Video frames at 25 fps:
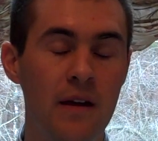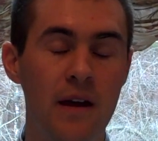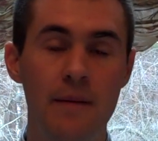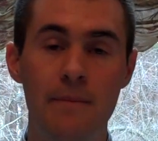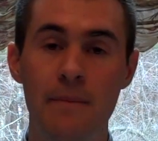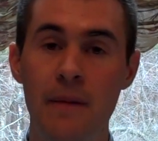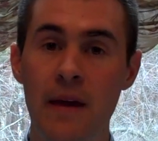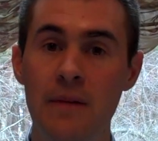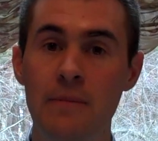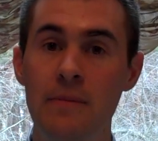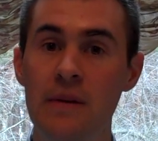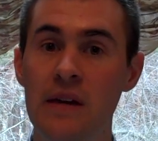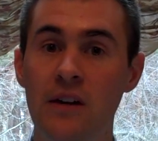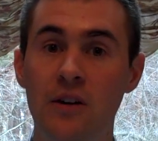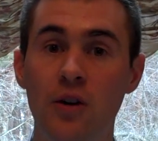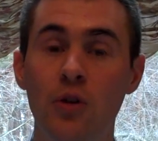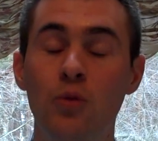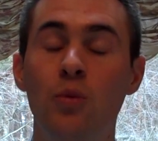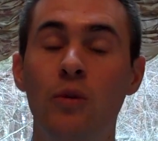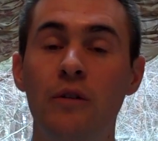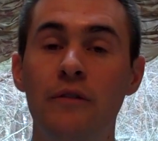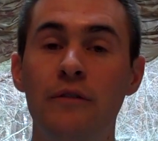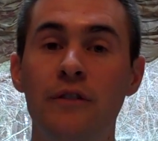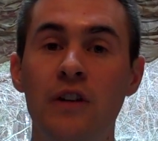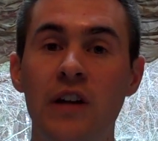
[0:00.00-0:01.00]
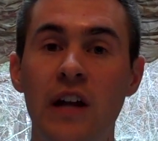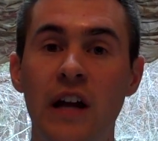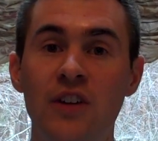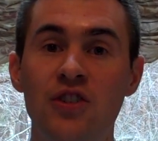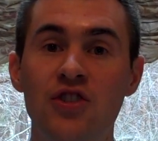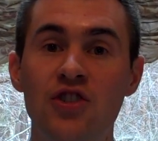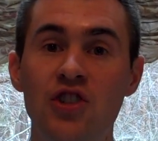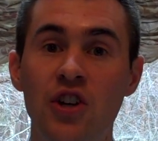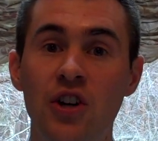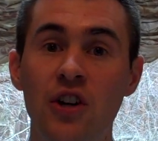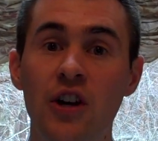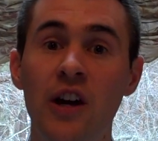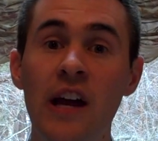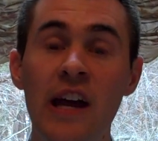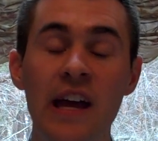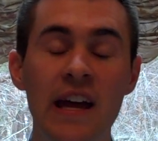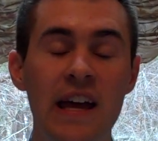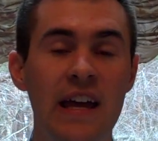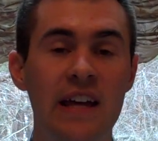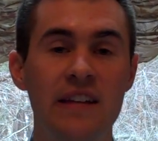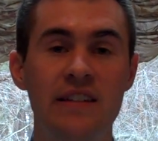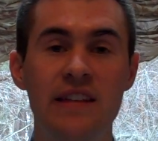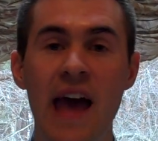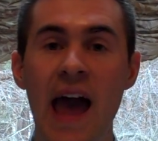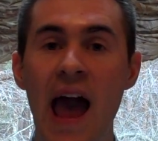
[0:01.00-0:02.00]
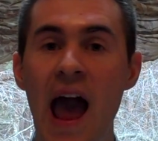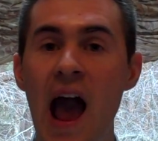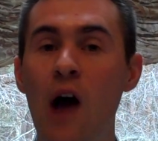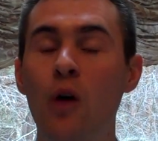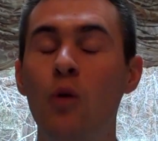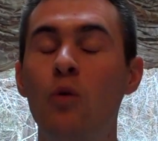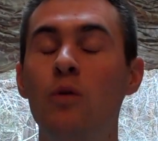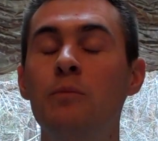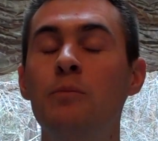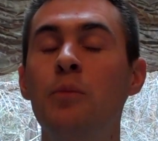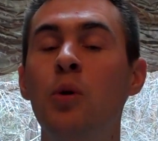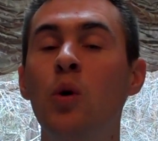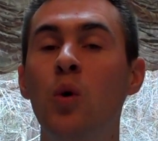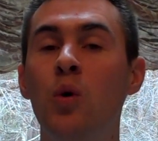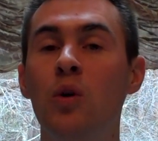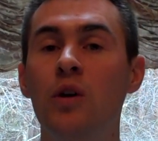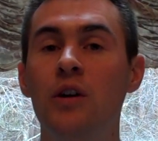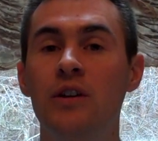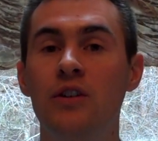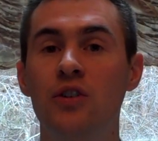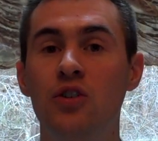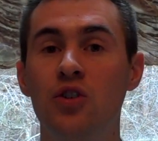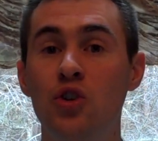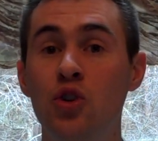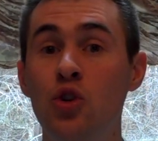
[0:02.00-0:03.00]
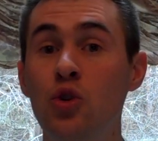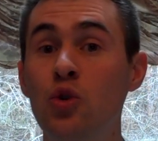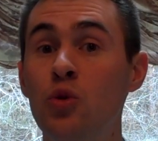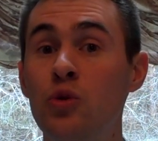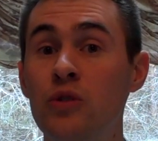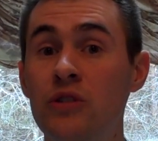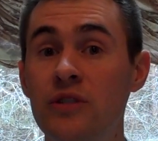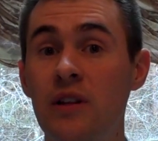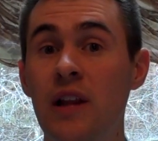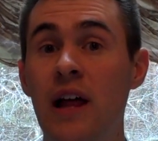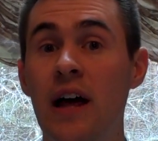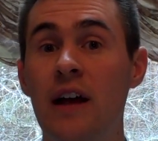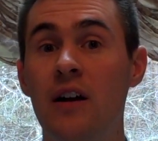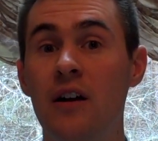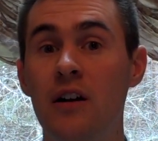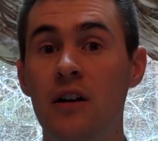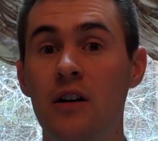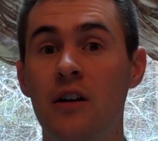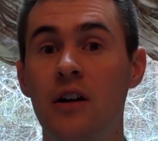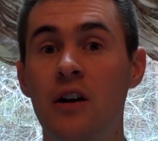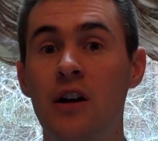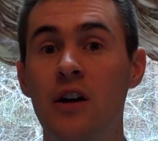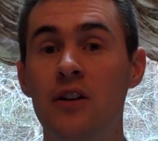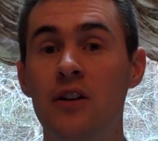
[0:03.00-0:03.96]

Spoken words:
it may be a good one for next year, is how important newsletter